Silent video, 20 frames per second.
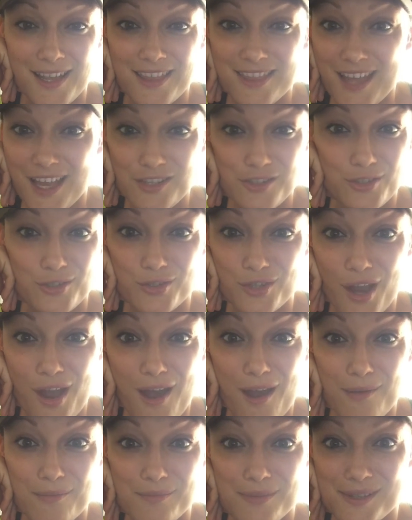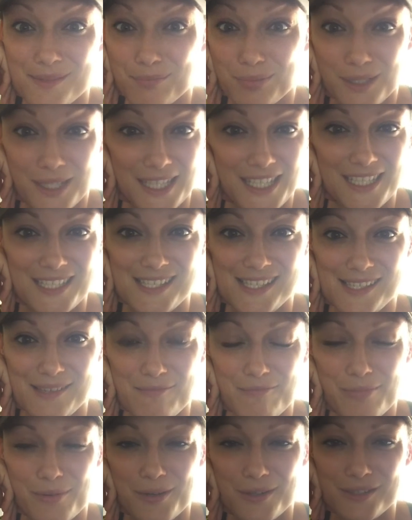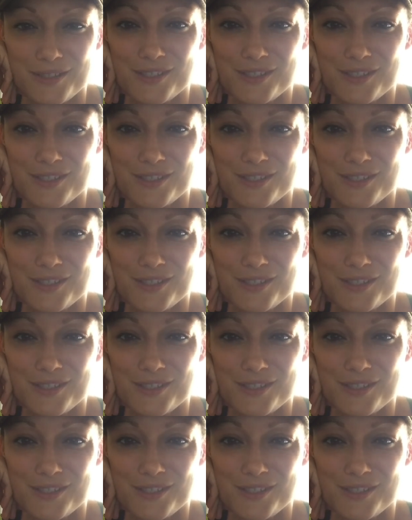That's your job, plain and simple.